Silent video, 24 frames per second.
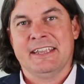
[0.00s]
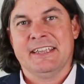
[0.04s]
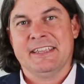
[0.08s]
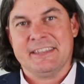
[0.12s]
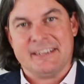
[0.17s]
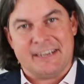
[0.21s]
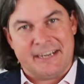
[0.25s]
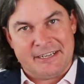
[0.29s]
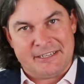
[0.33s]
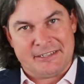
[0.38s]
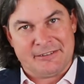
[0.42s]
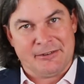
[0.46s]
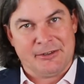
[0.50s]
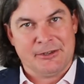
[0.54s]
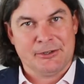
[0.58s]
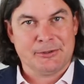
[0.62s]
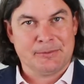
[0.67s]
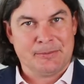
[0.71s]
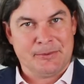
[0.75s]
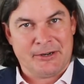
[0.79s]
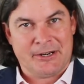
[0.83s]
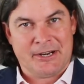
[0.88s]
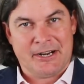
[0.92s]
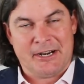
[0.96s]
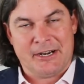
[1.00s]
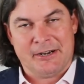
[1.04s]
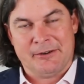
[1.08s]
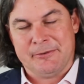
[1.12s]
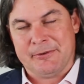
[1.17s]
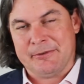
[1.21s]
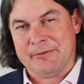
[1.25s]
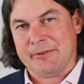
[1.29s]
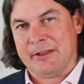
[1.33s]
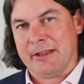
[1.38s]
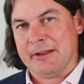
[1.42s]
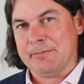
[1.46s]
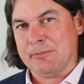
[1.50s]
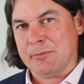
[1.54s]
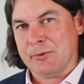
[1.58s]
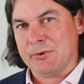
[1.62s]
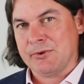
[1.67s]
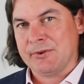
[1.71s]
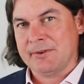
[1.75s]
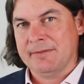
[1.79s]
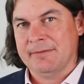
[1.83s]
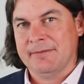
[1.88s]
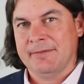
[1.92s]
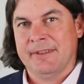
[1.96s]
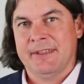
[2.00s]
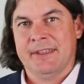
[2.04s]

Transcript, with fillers: In the case of Hillsborough County, we've had more.